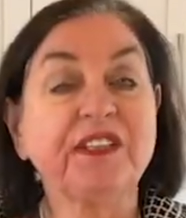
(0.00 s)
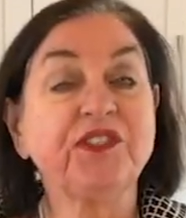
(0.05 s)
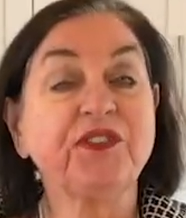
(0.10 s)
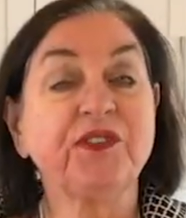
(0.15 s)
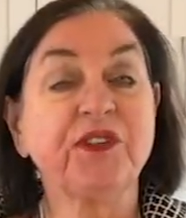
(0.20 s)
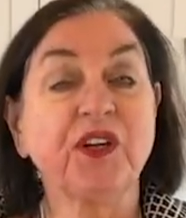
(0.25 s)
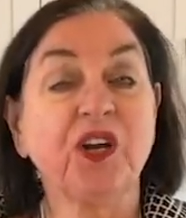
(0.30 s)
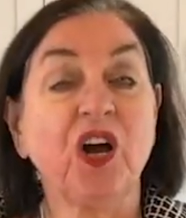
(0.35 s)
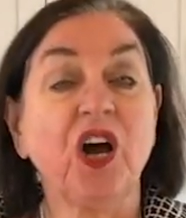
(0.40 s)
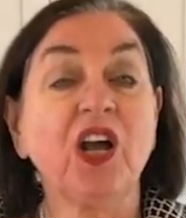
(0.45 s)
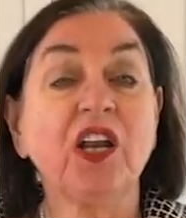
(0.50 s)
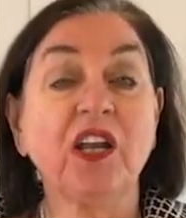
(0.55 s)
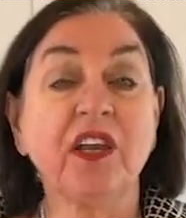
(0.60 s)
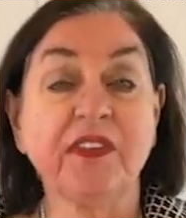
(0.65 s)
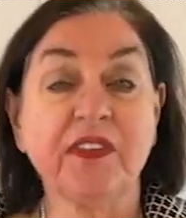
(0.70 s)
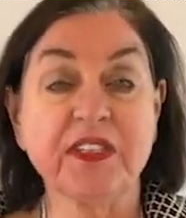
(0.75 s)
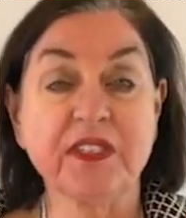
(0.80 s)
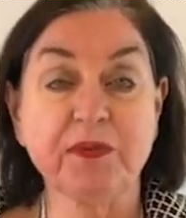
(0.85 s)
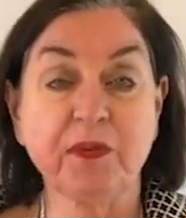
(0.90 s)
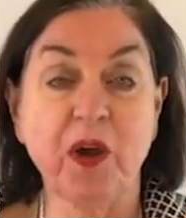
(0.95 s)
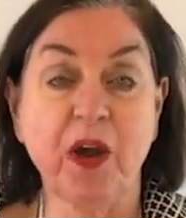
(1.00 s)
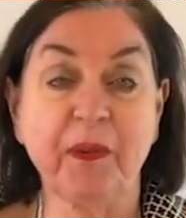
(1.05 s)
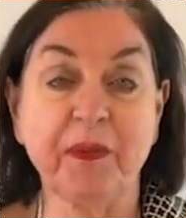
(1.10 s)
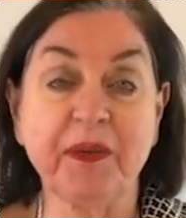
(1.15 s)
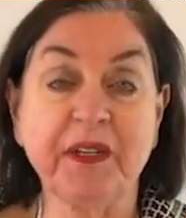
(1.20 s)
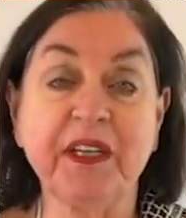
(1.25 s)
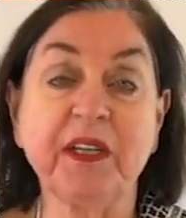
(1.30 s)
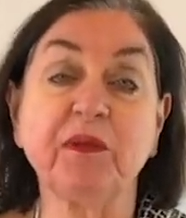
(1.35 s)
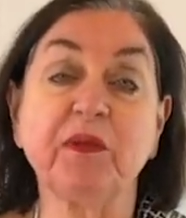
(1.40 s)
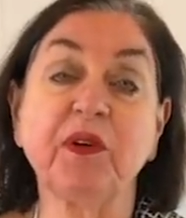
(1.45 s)
you to call on this
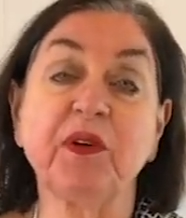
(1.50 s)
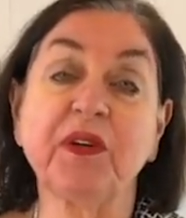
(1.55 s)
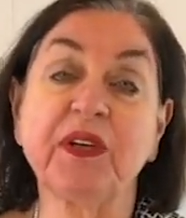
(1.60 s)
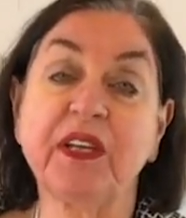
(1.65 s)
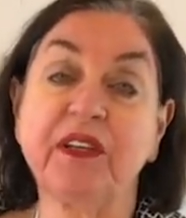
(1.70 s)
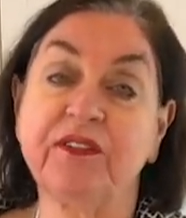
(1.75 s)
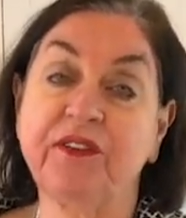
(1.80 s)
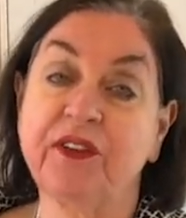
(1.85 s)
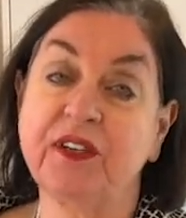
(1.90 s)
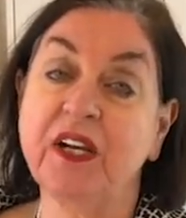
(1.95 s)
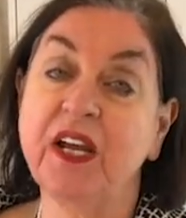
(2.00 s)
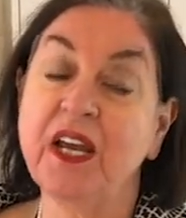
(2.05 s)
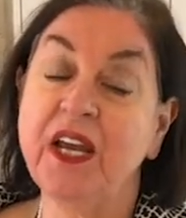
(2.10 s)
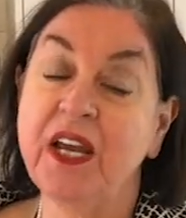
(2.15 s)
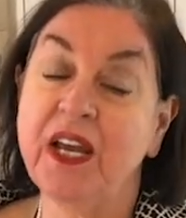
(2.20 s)
property. We're looking for